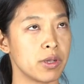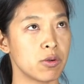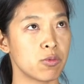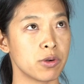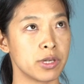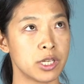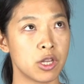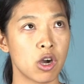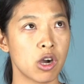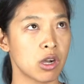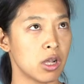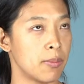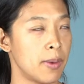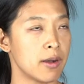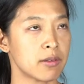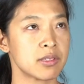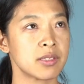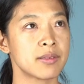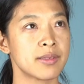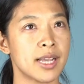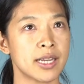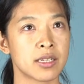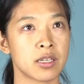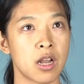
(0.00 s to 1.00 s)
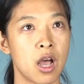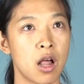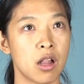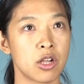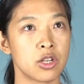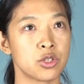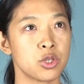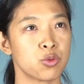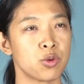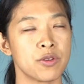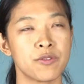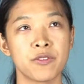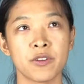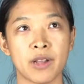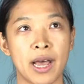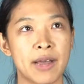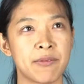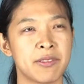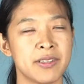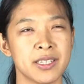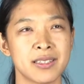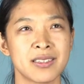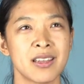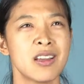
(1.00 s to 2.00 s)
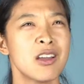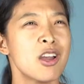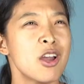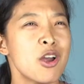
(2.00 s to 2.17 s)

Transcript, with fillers: when we talk about technology, we feel, have this